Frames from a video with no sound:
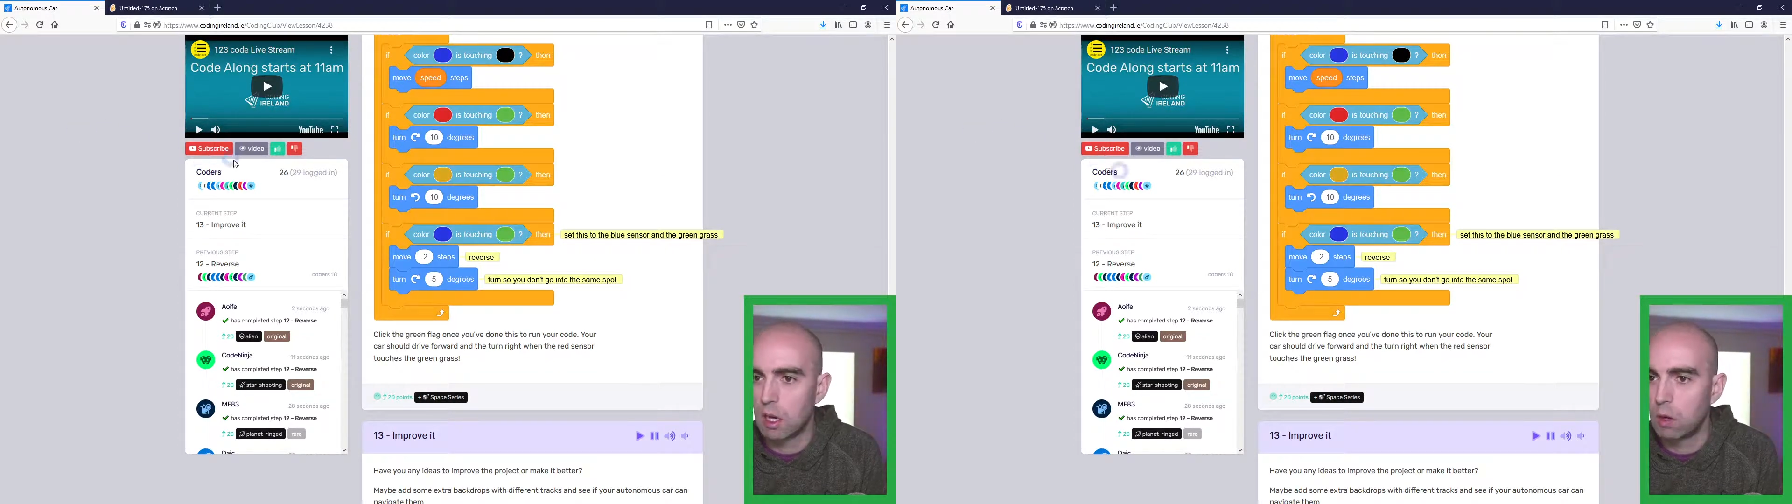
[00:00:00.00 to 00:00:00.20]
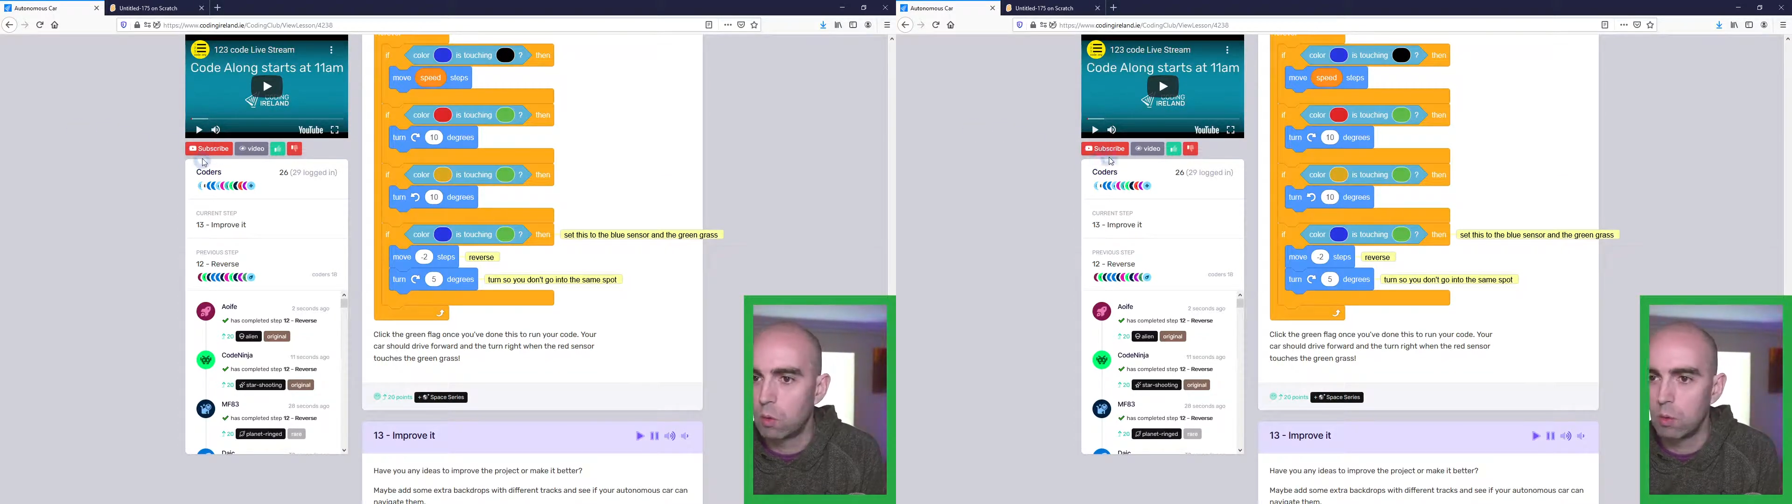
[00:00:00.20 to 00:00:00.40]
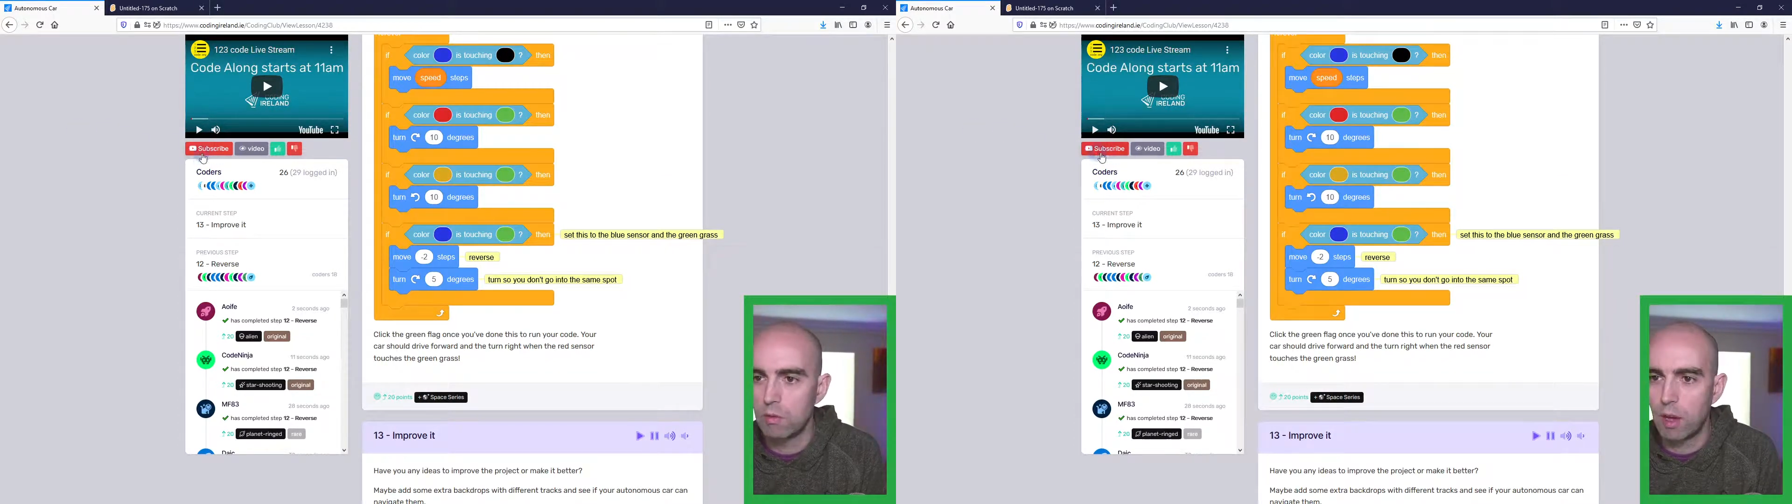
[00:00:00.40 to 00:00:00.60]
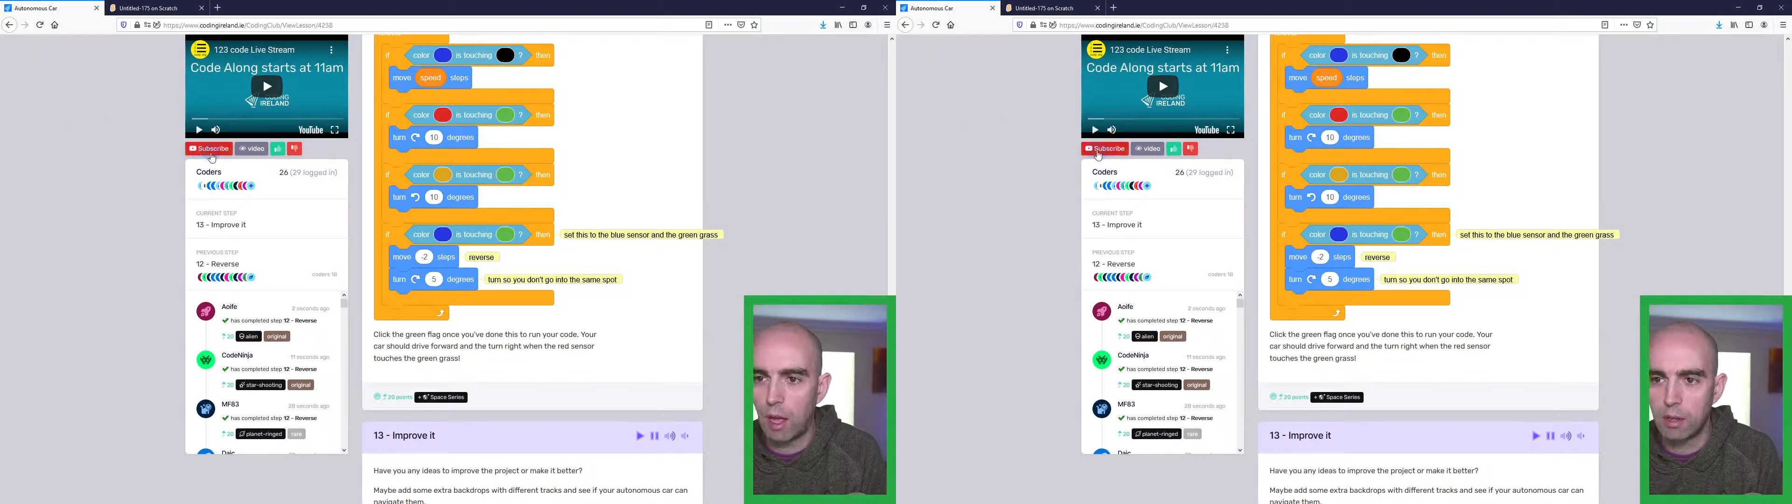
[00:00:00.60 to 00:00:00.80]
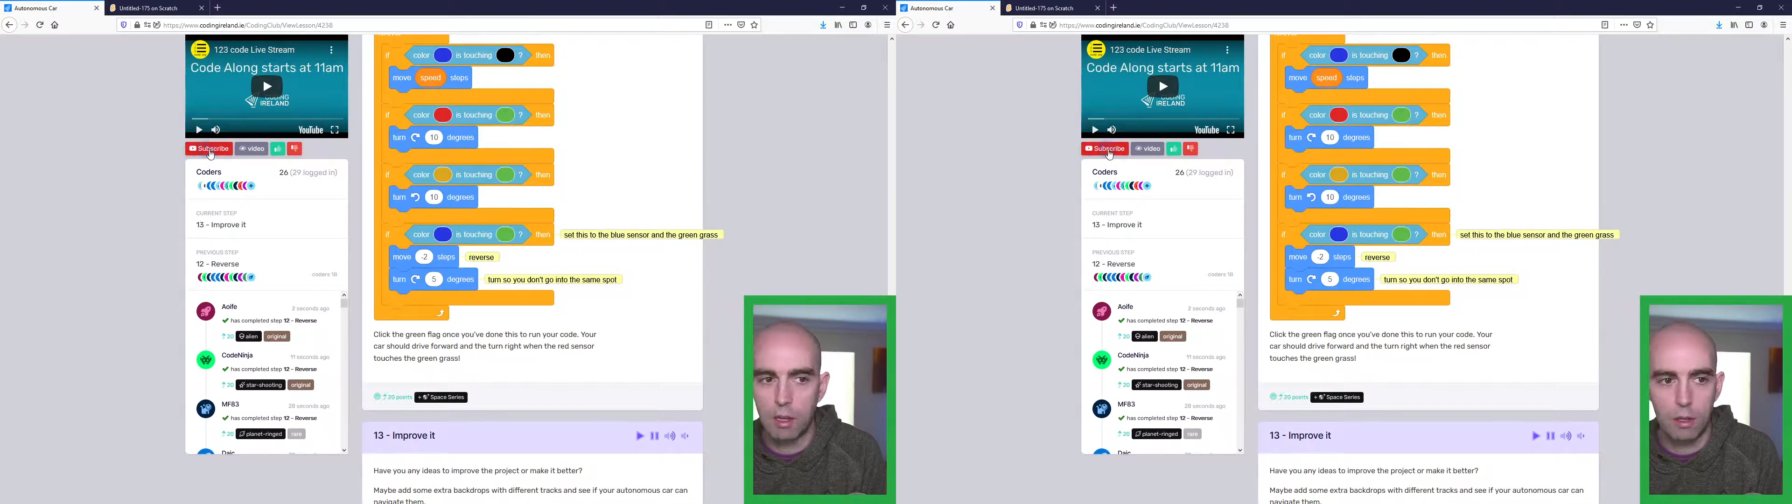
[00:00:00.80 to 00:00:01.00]
we've
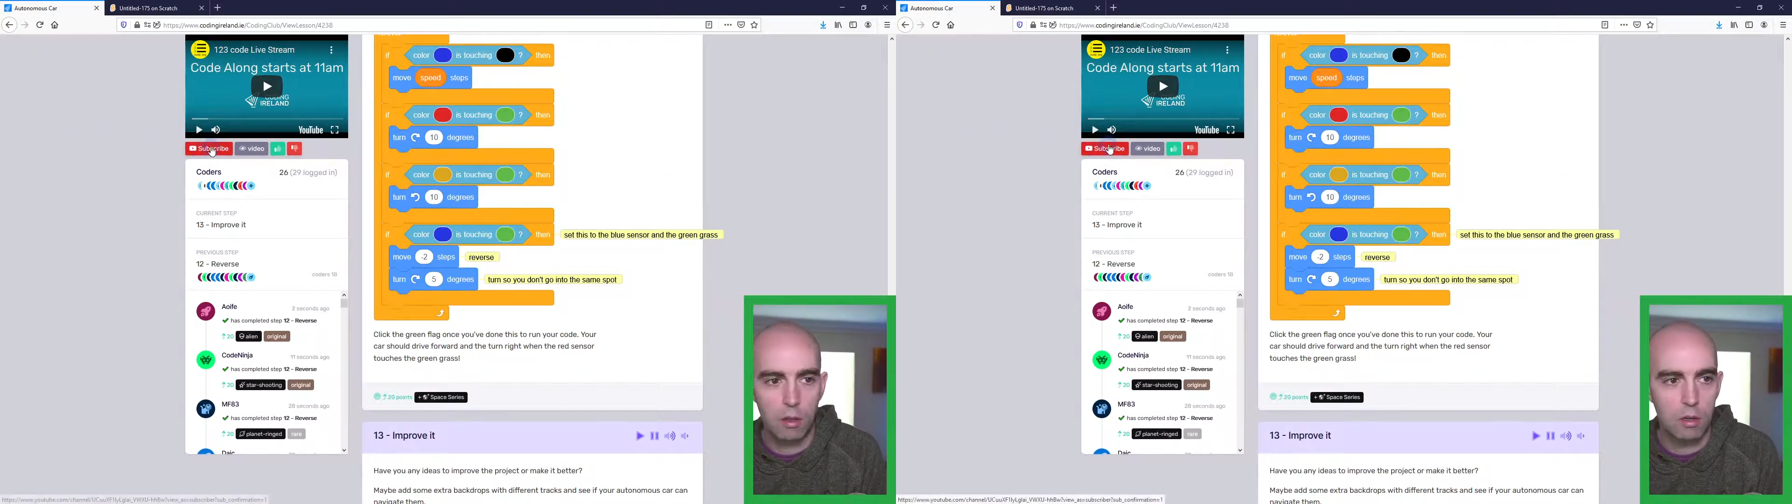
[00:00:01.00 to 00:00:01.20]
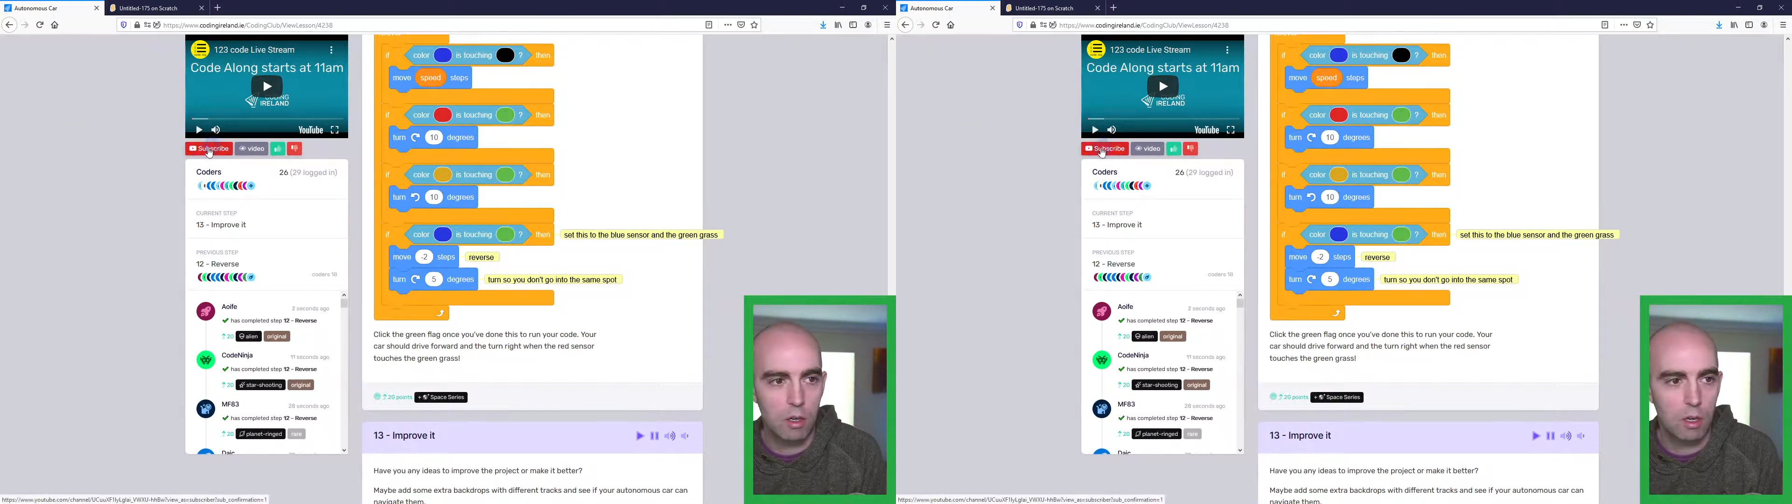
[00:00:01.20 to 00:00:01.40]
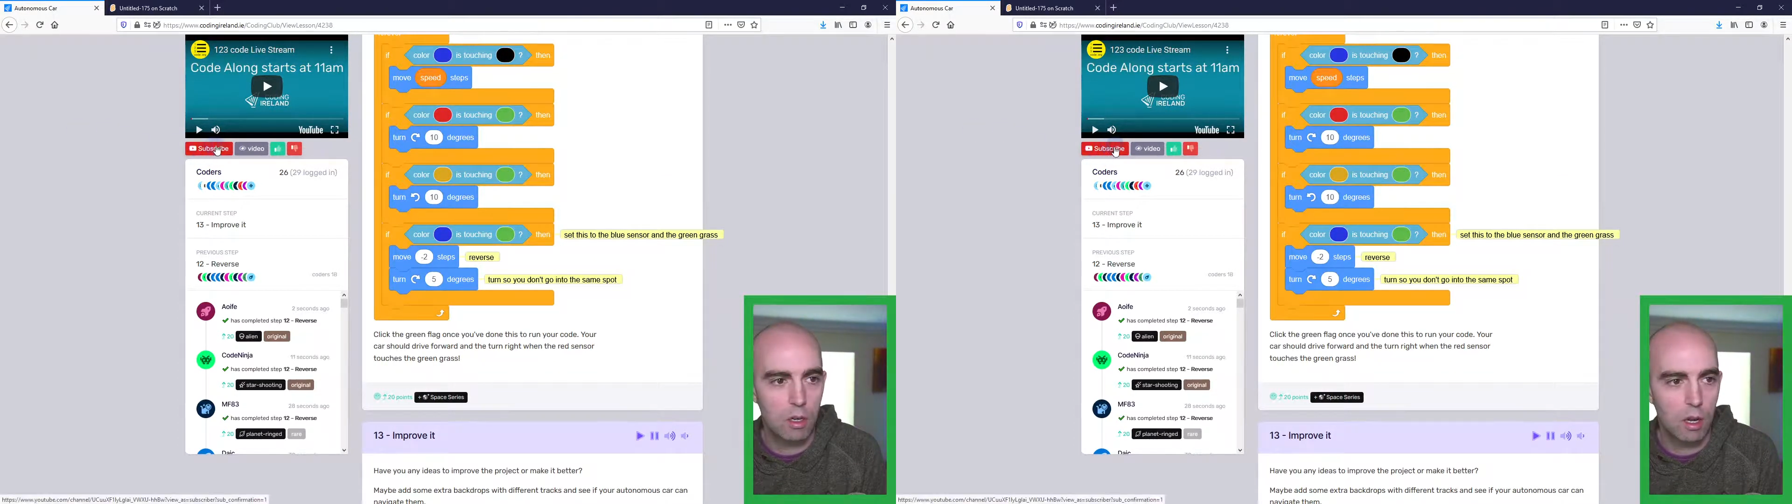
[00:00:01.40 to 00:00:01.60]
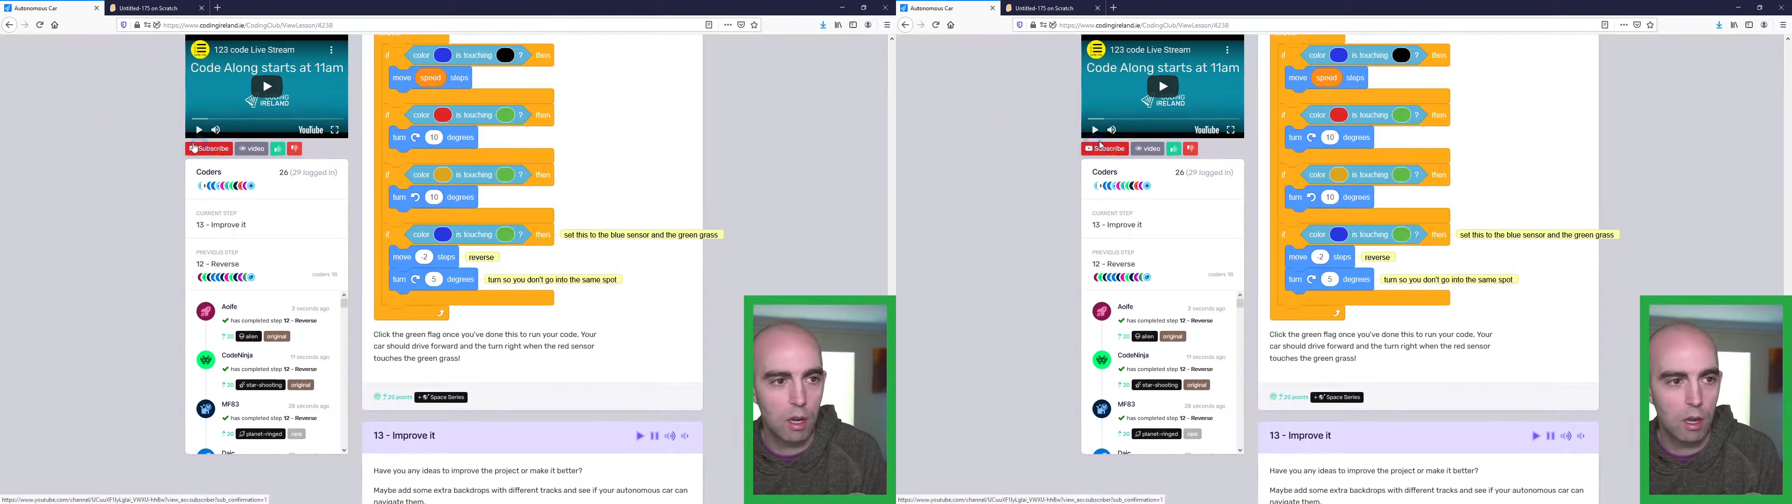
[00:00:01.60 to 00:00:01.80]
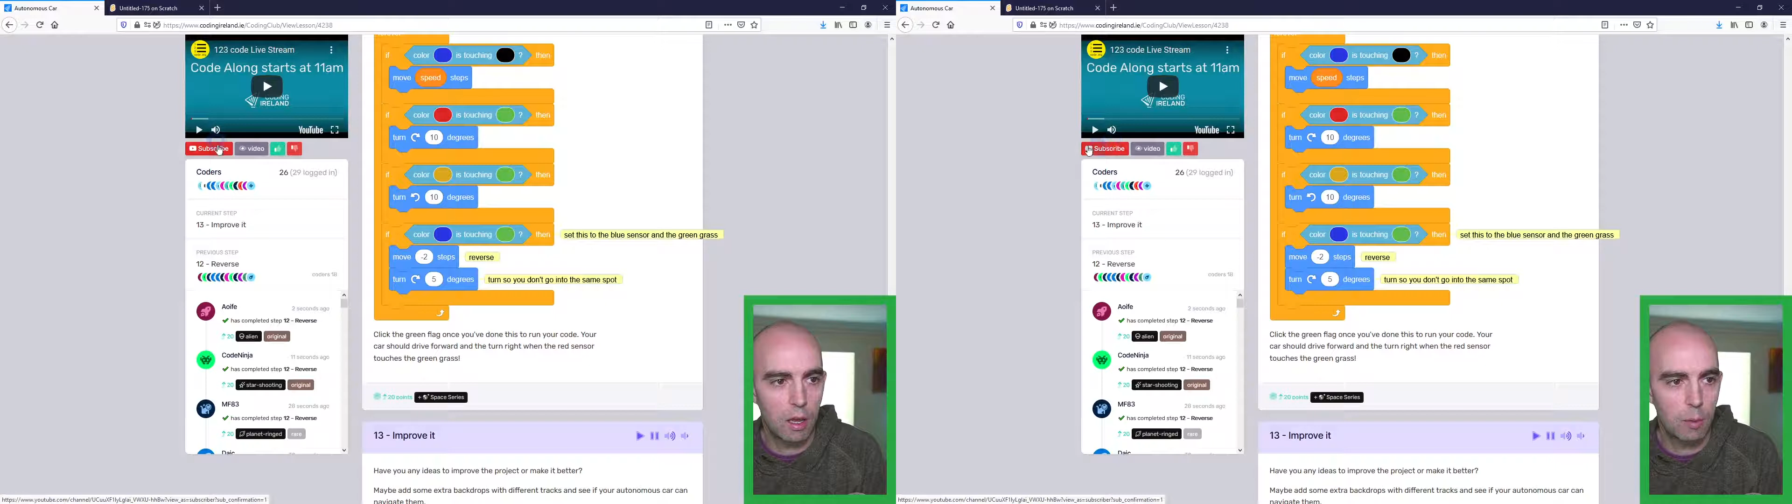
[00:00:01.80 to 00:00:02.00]
added another
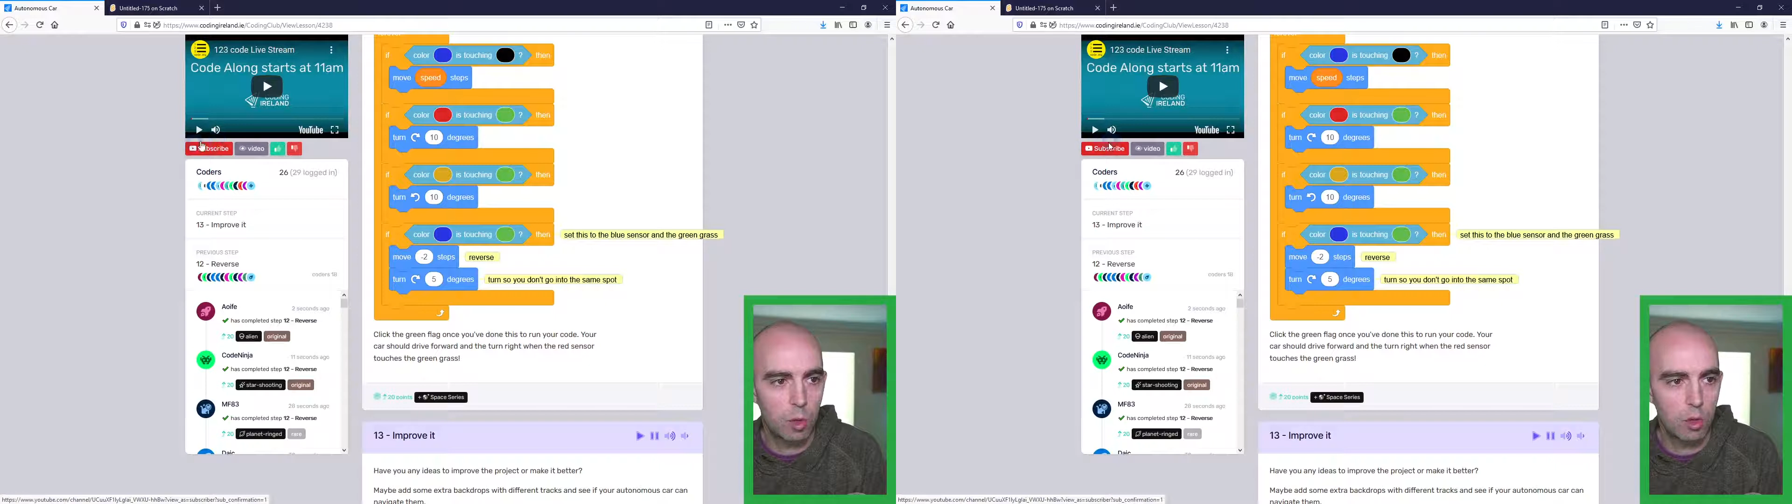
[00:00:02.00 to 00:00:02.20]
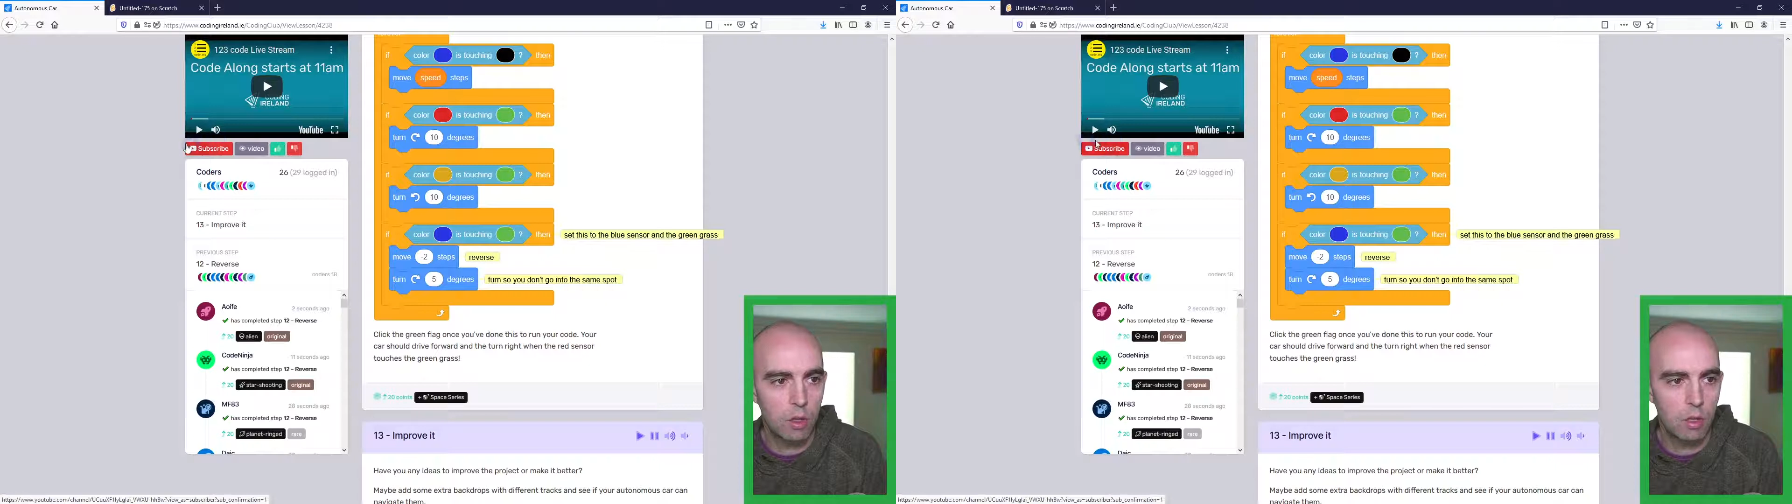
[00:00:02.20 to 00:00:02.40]
button.